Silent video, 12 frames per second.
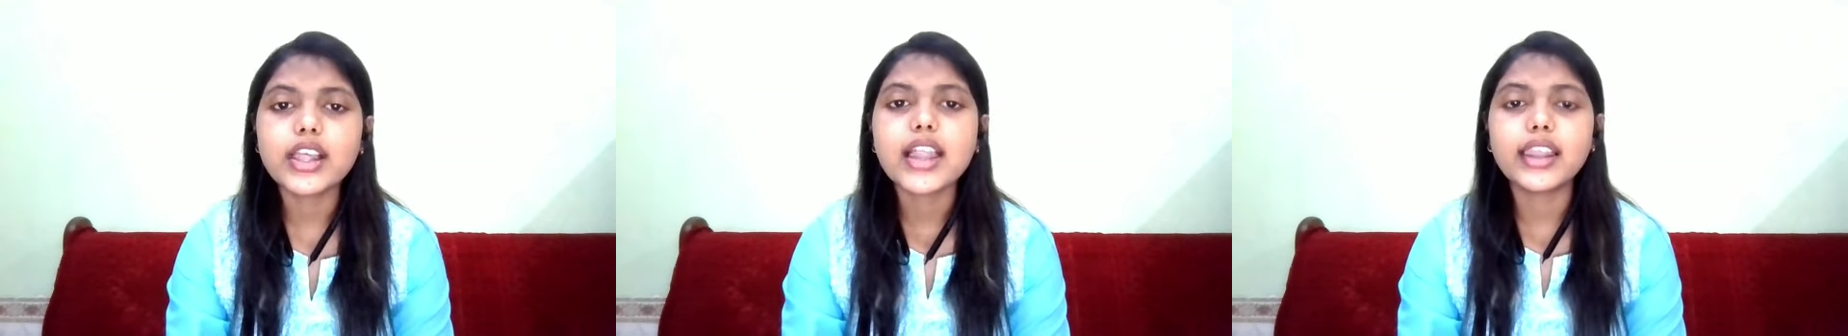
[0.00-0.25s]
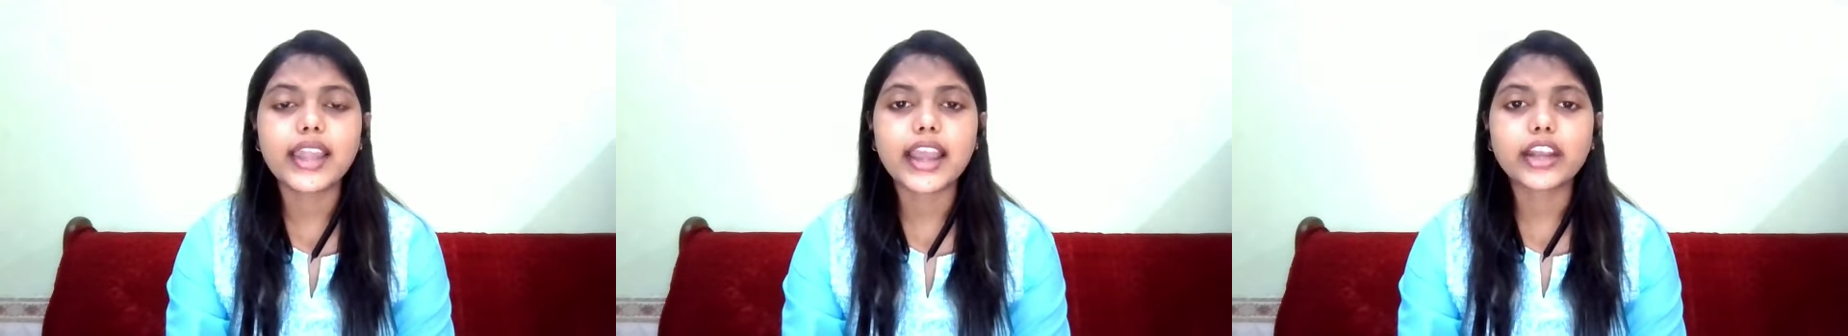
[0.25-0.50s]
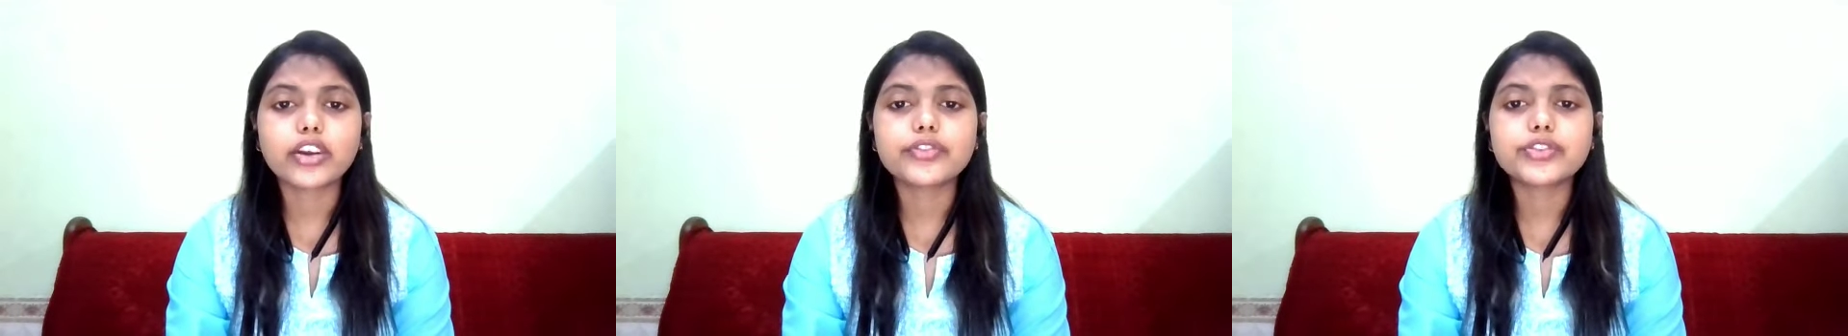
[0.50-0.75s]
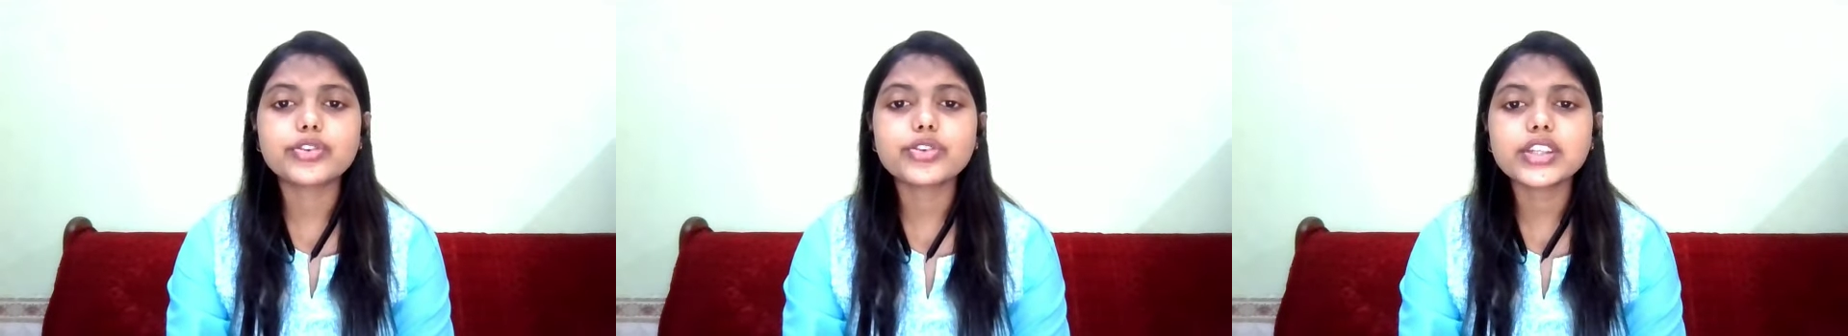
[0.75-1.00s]
Lack of
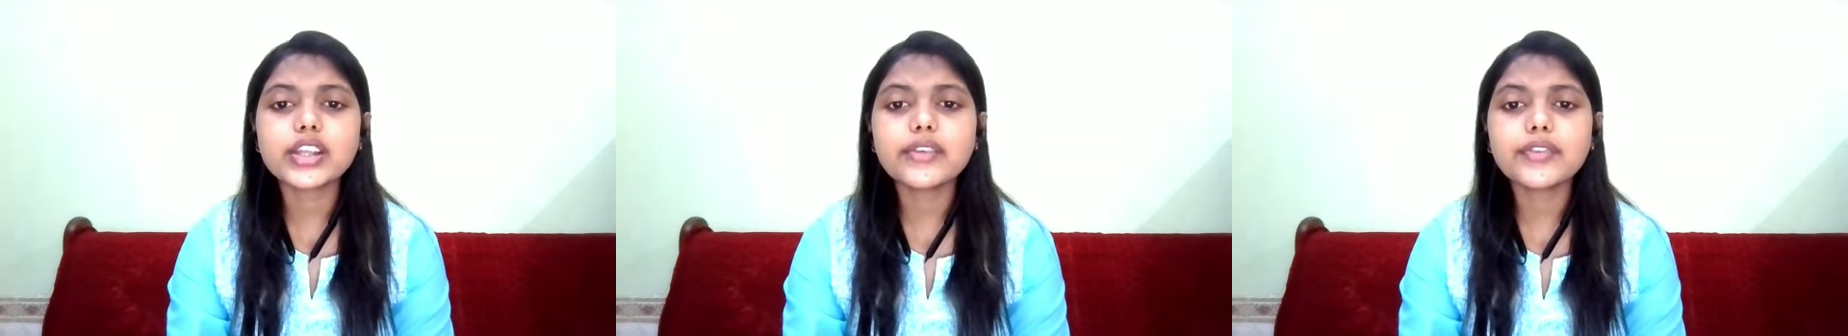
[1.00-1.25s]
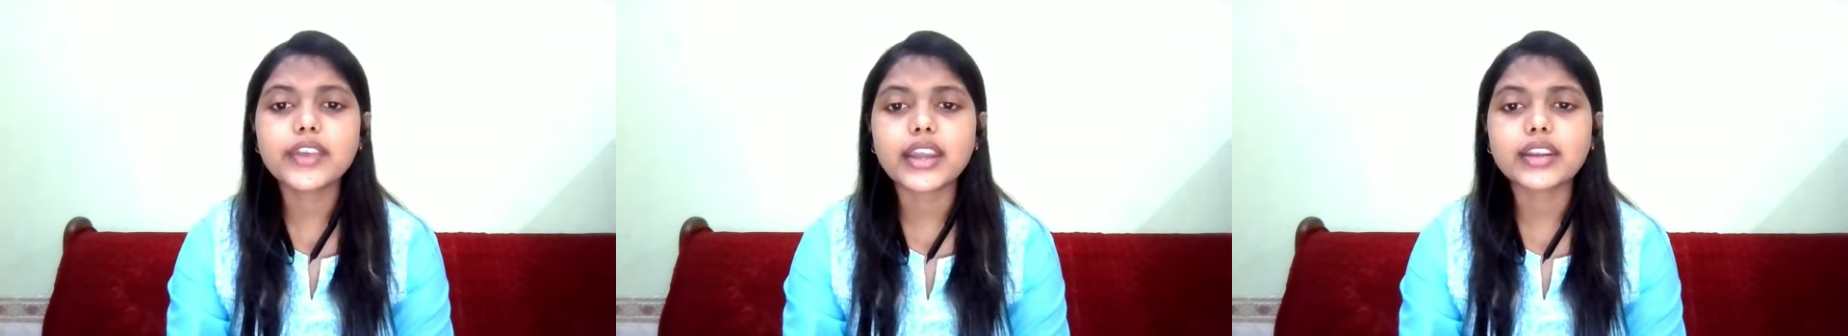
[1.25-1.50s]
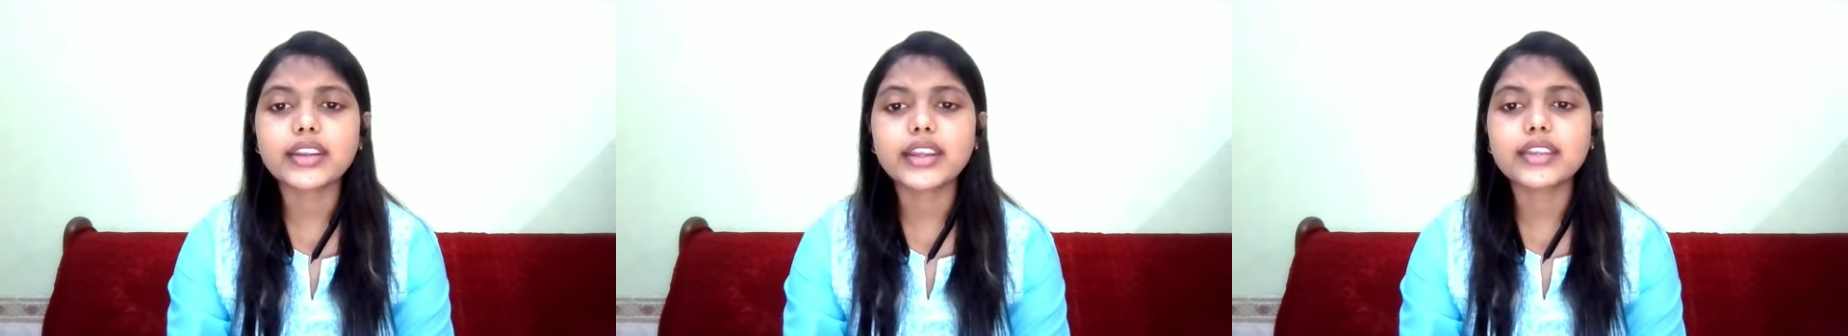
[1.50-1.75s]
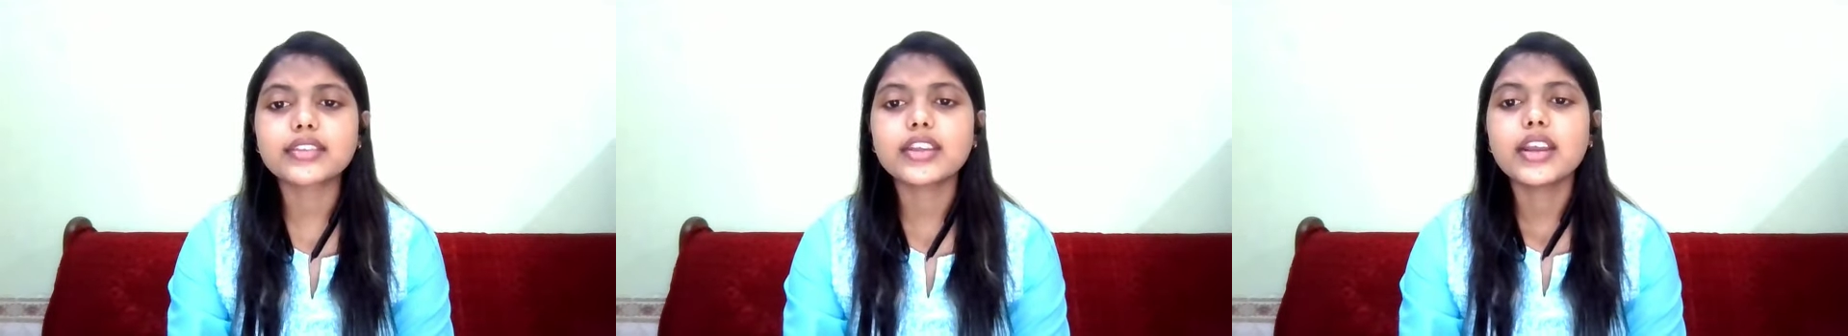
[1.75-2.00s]
social
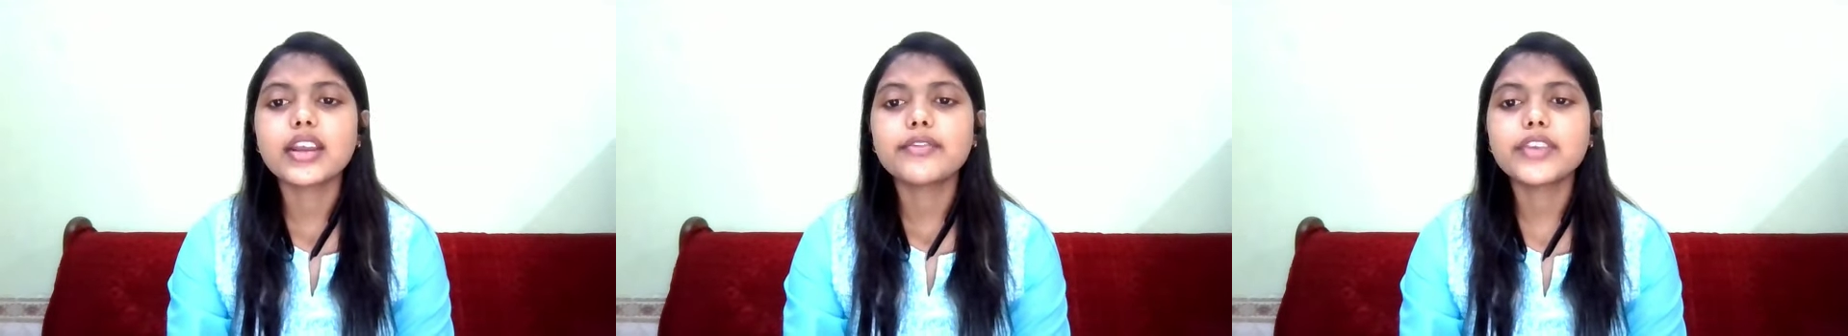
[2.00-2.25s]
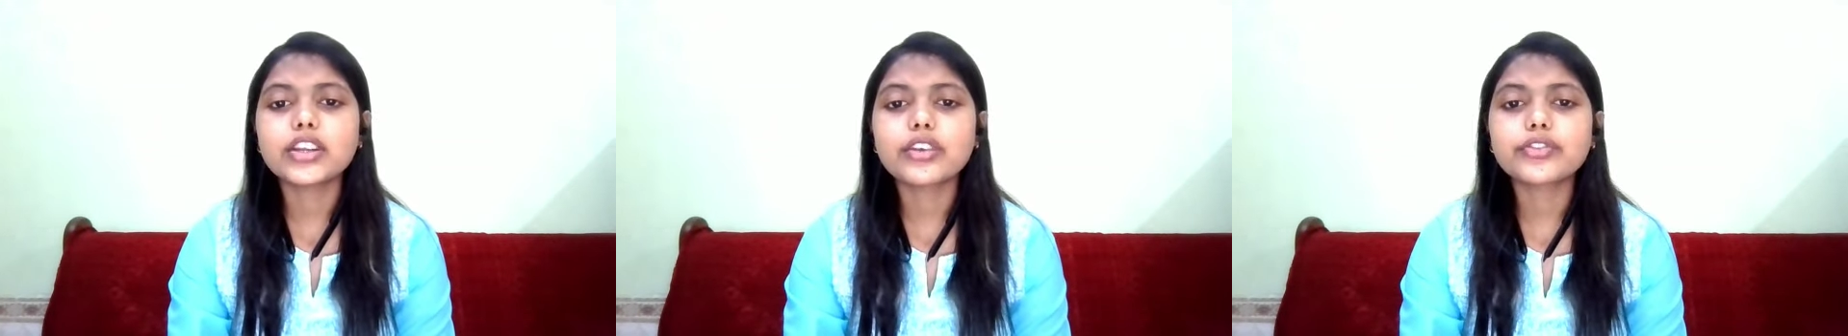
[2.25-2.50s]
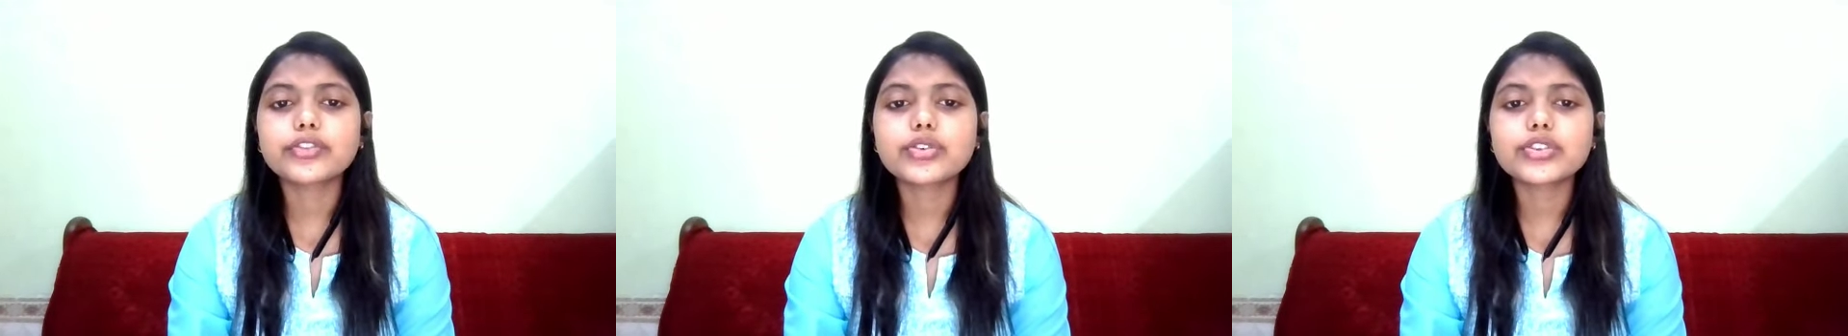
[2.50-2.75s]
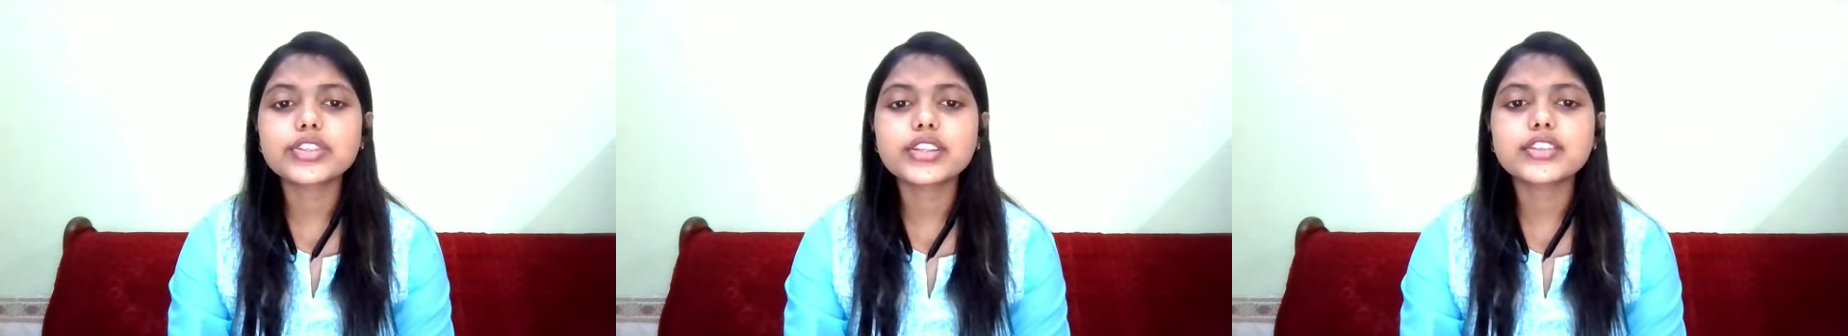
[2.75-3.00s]
awareness, fear of
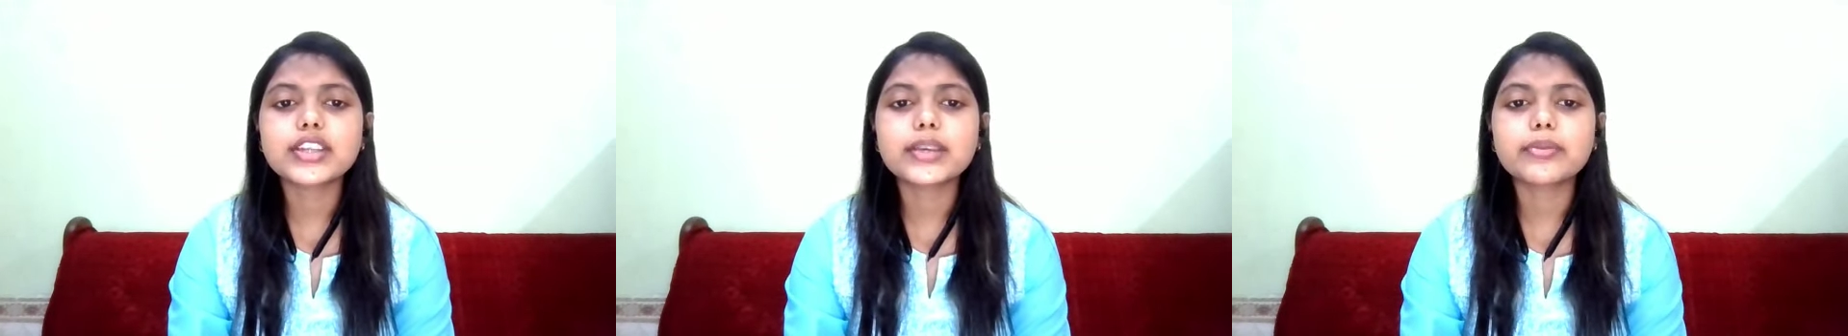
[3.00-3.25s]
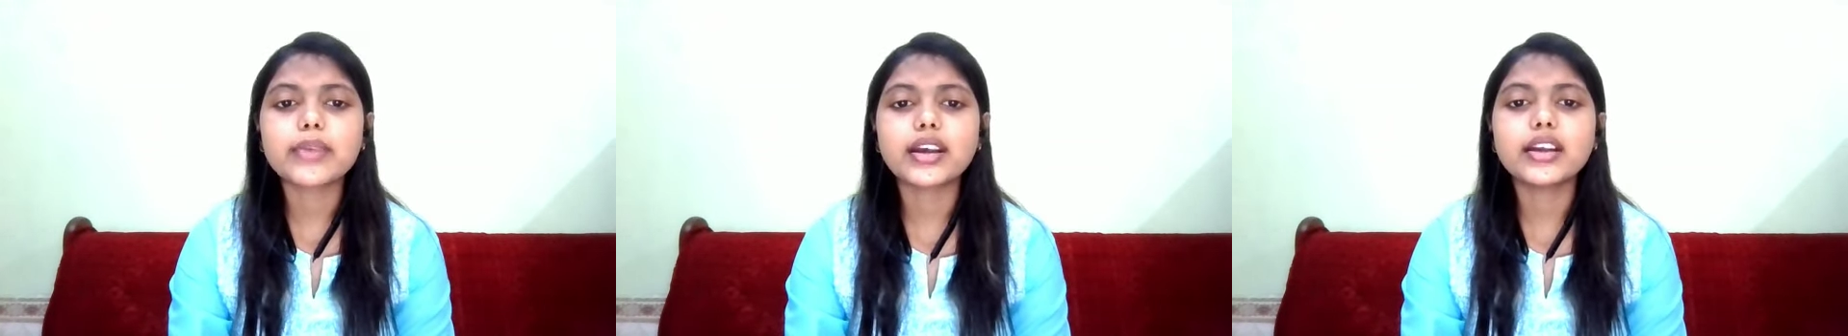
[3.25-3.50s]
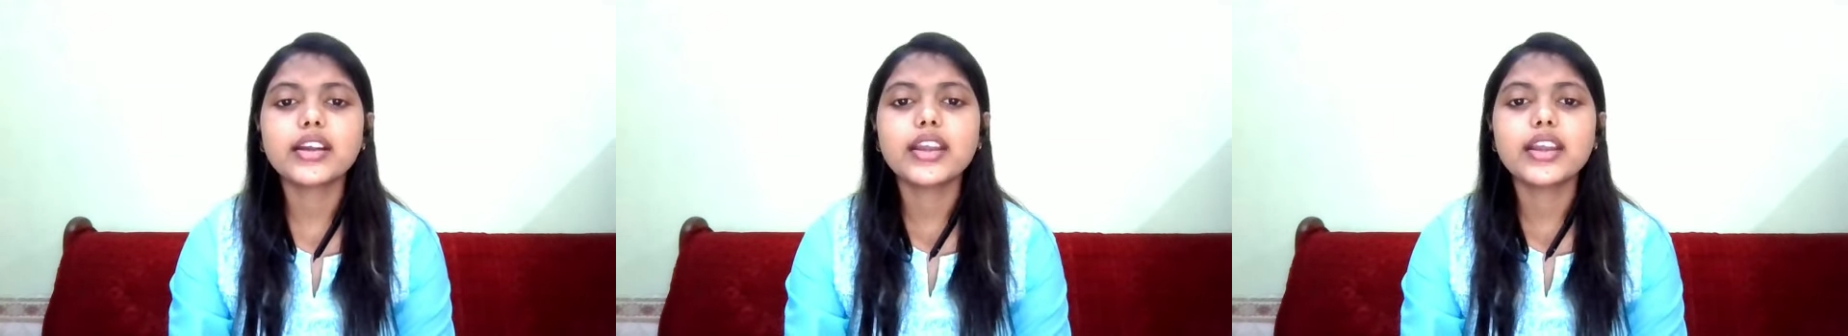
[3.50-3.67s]
social stigma,